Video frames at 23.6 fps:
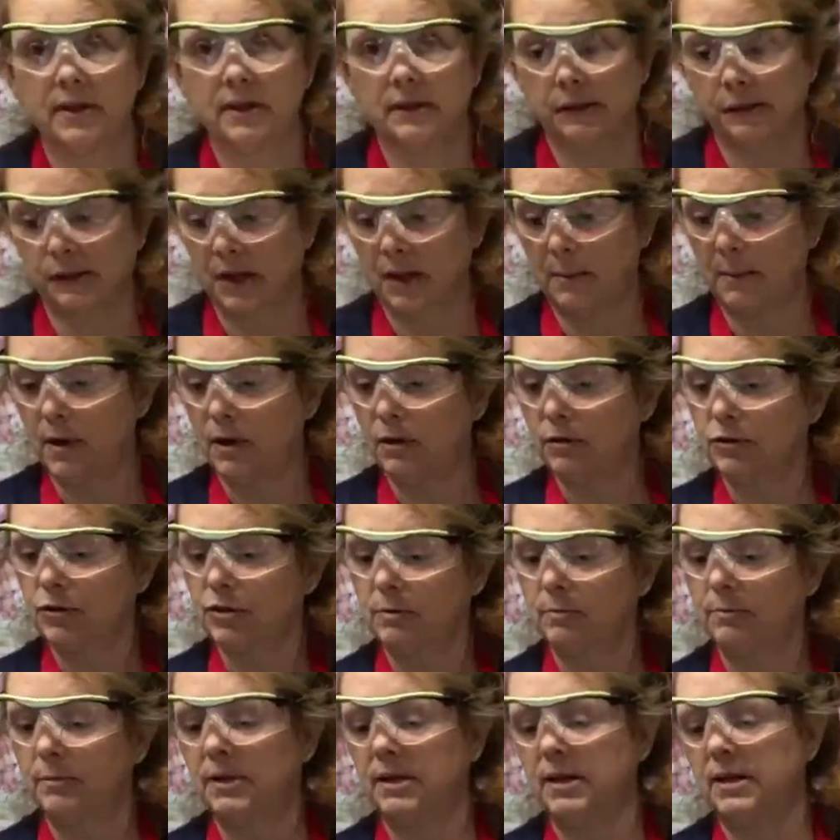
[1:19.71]
this
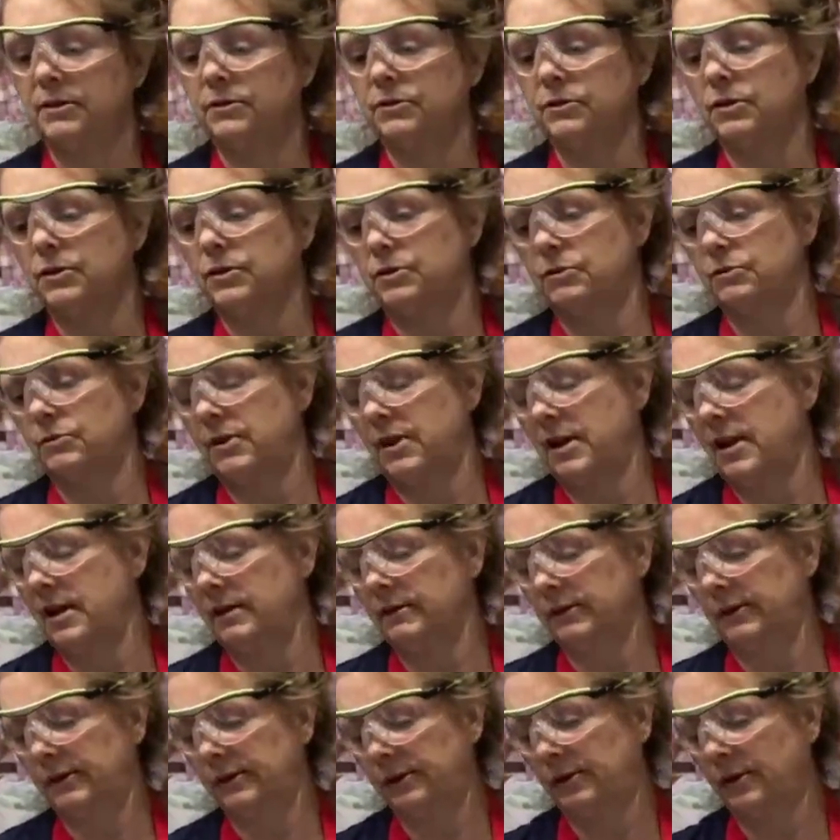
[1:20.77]
emulsion blender to do
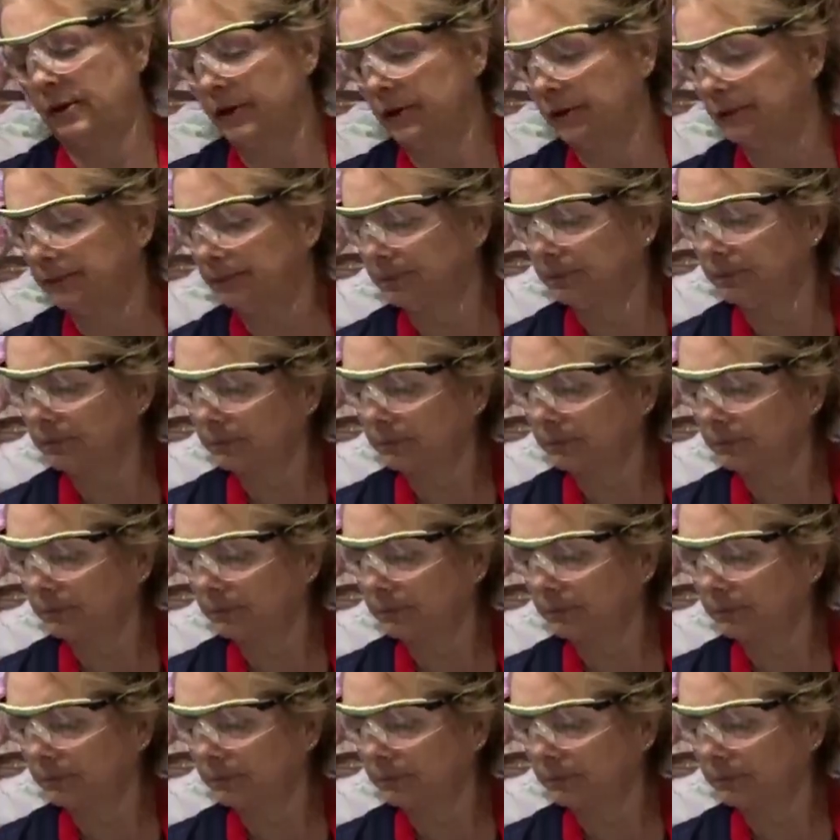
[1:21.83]
that. So